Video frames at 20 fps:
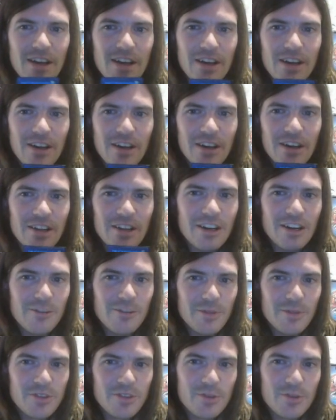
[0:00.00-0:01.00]
allow me
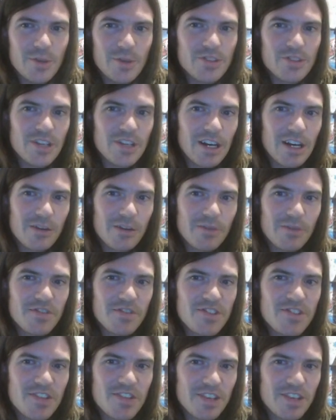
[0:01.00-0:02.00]
to attack with
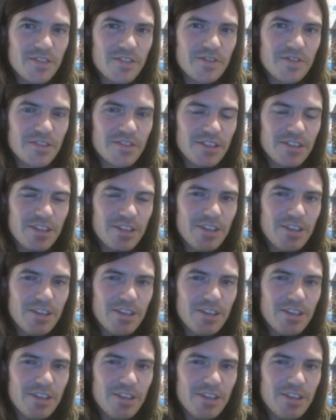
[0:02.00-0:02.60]
safety.